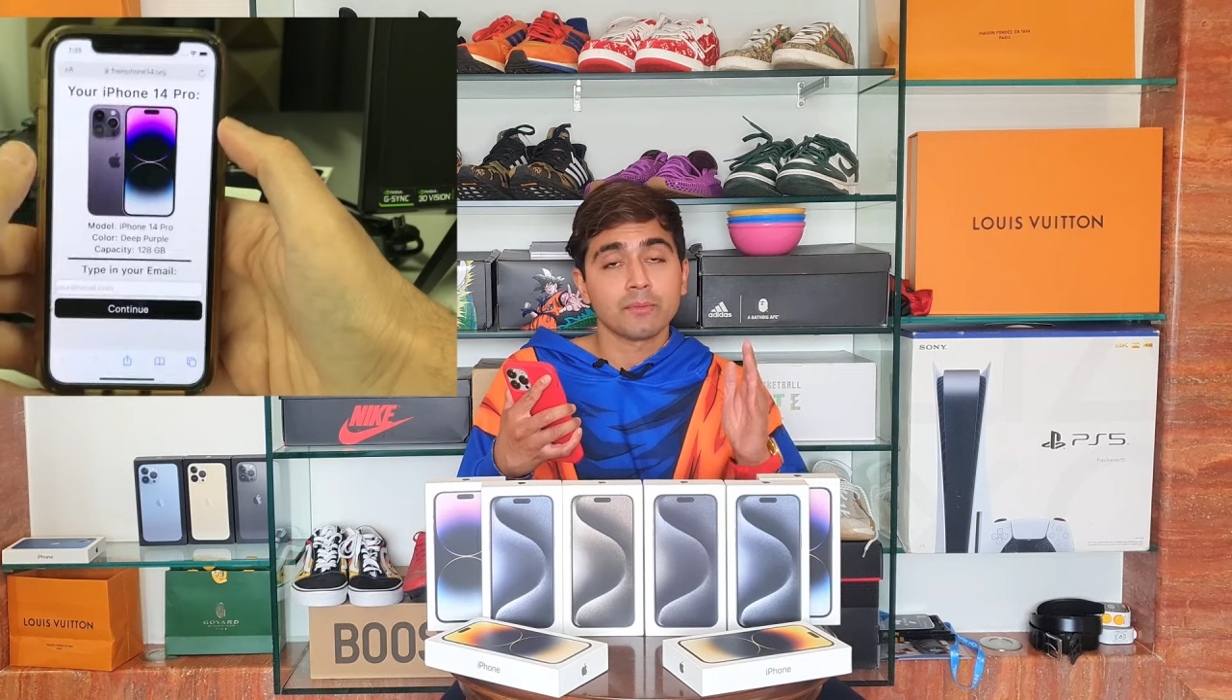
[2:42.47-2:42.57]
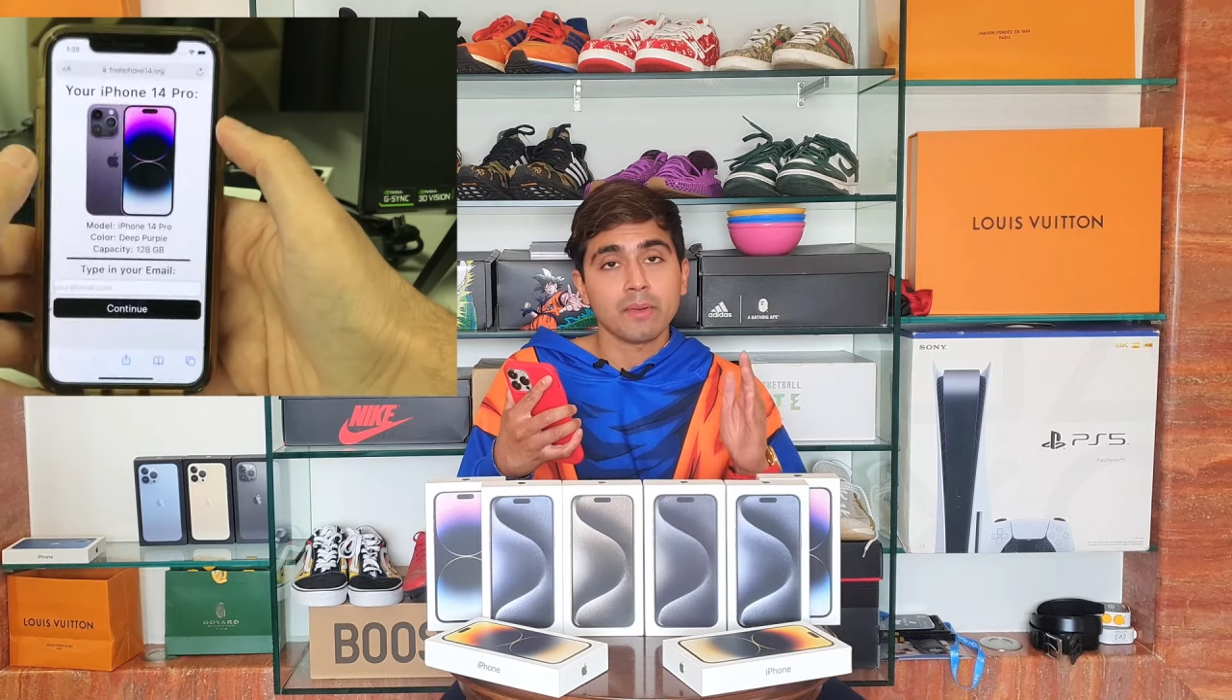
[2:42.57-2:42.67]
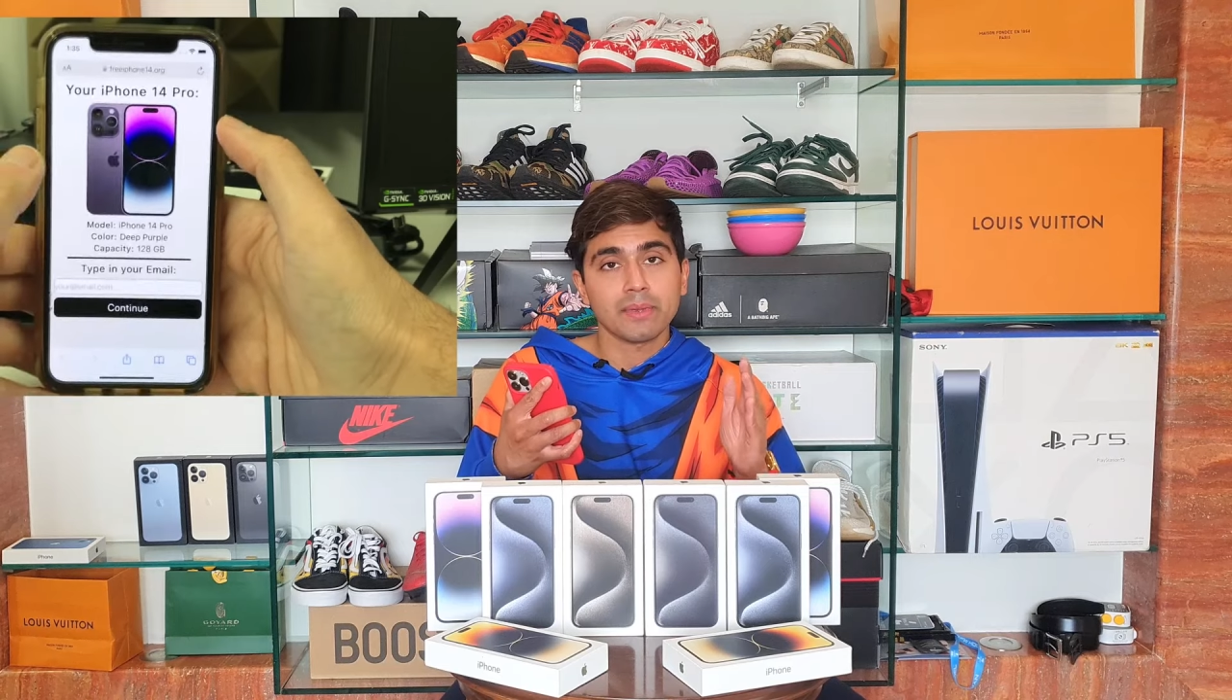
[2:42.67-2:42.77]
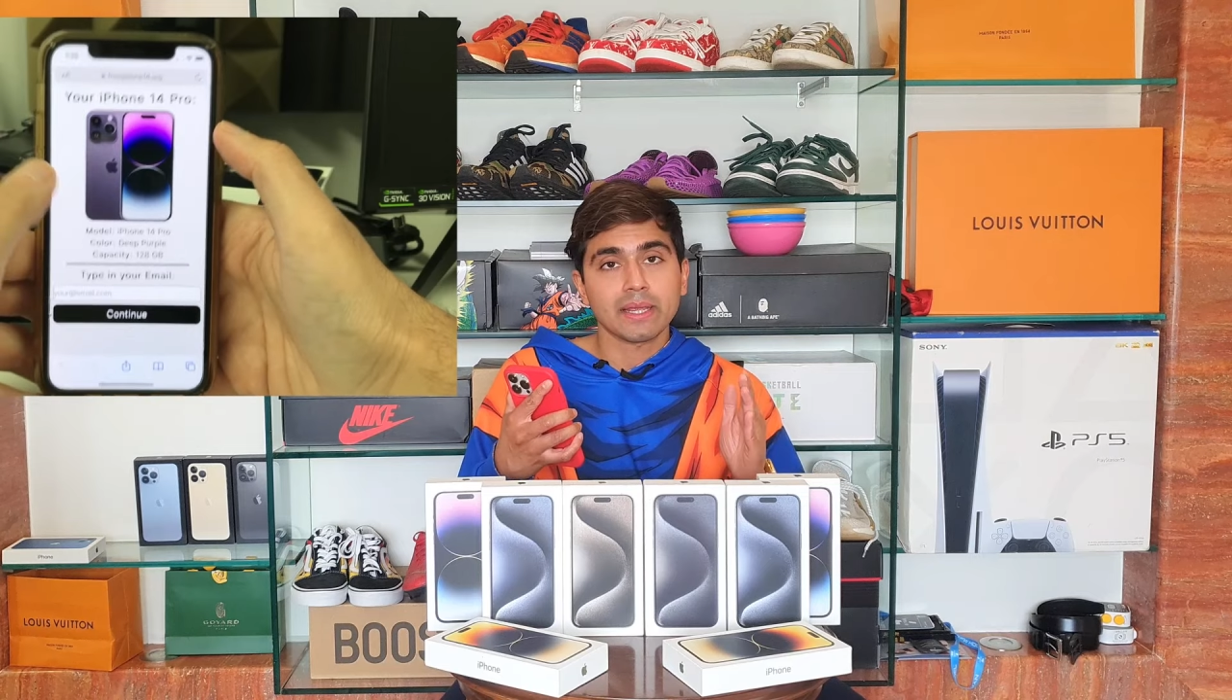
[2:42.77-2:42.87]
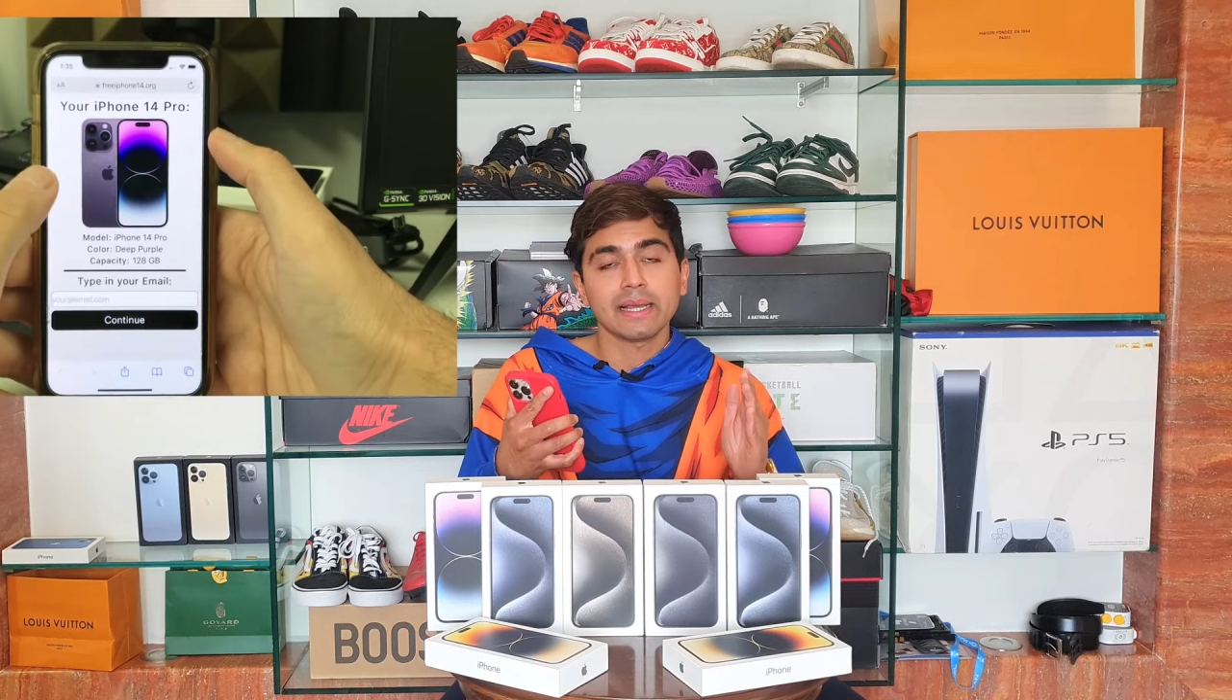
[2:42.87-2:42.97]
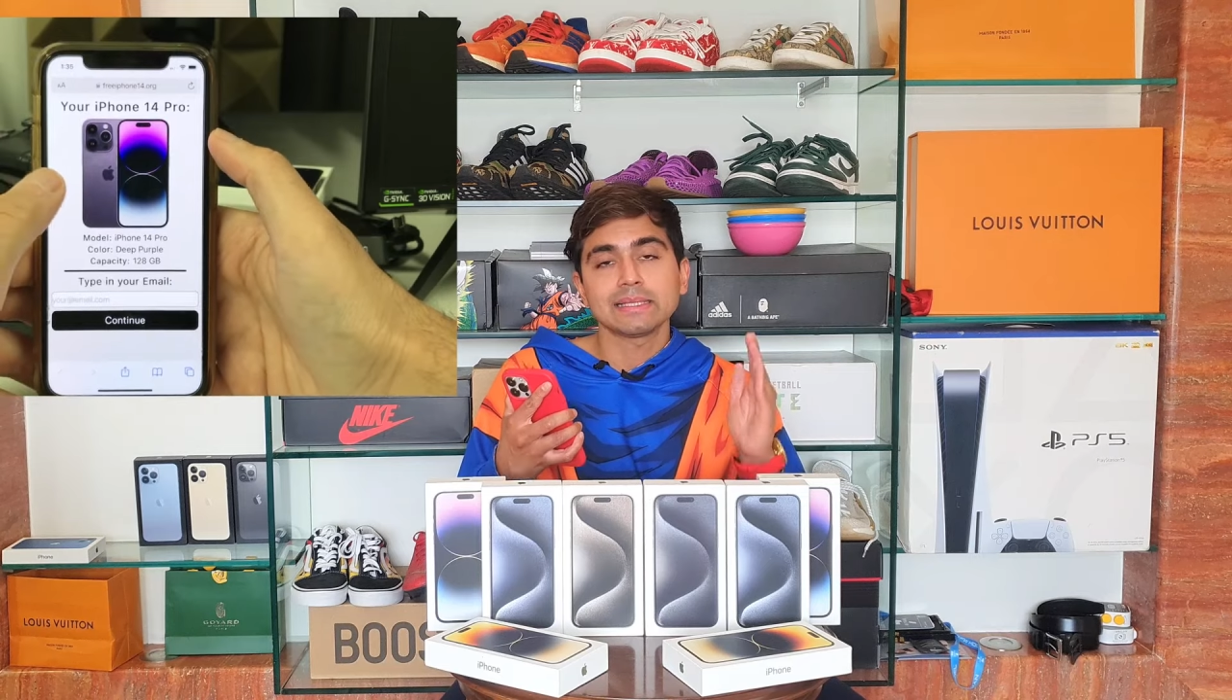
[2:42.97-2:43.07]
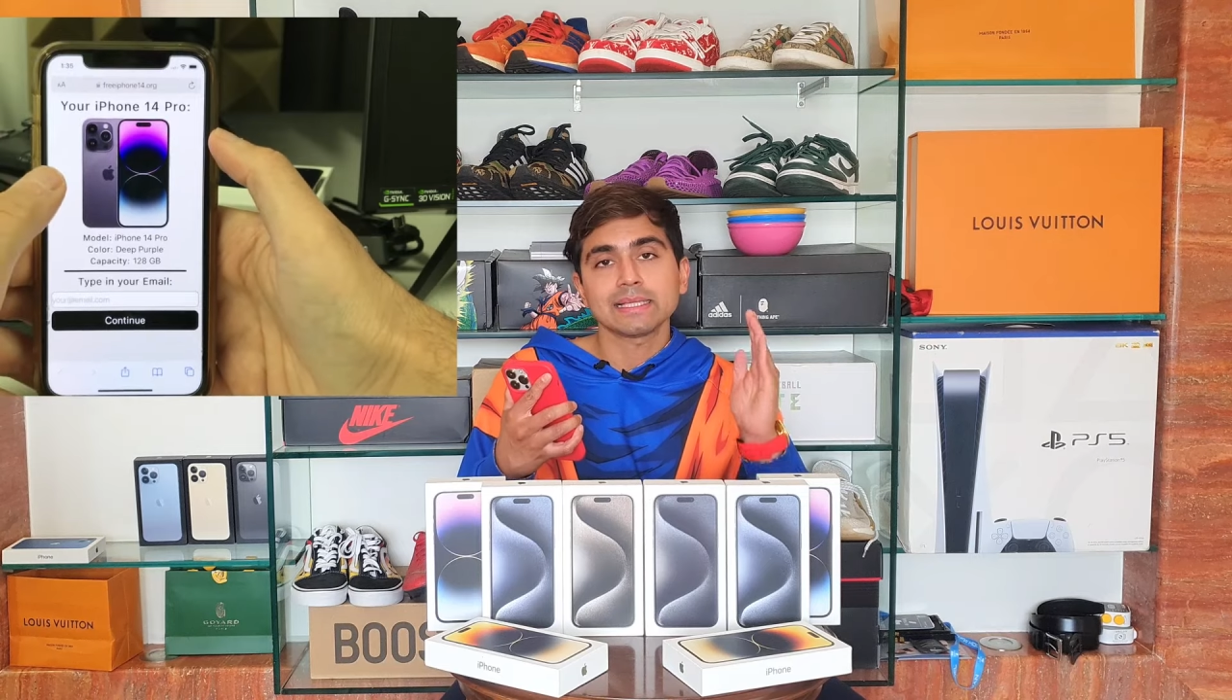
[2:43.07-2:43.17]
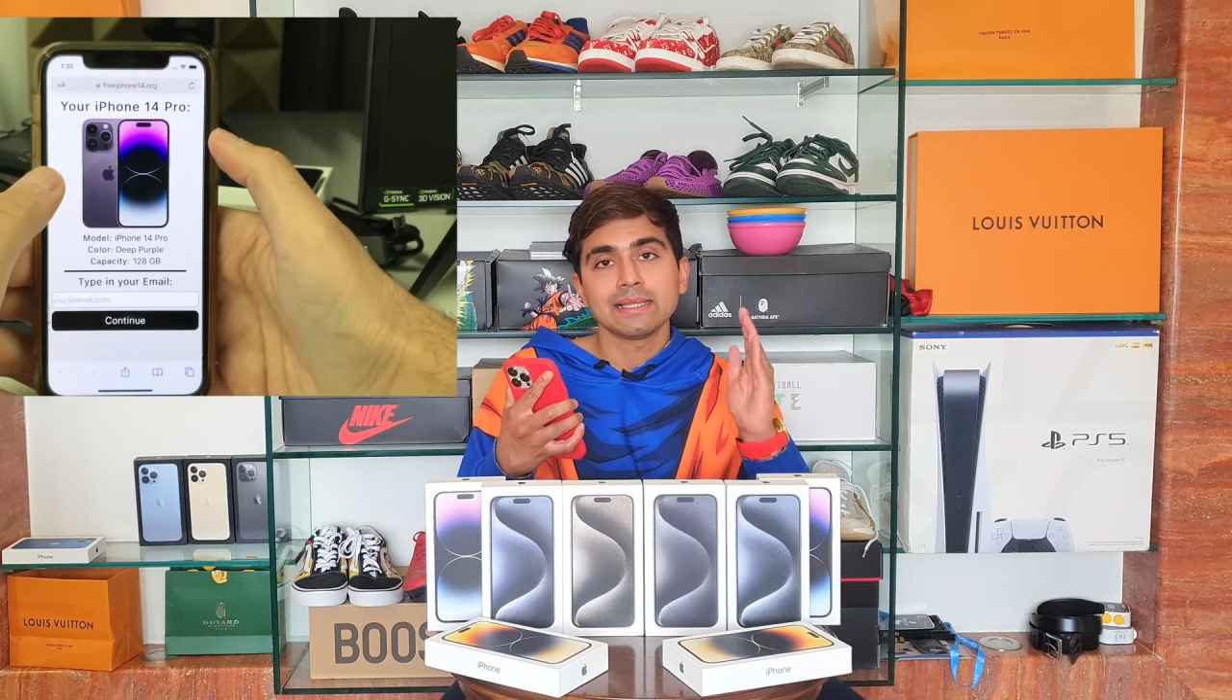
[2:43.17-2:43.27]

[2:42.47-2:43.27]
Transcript: remember guys,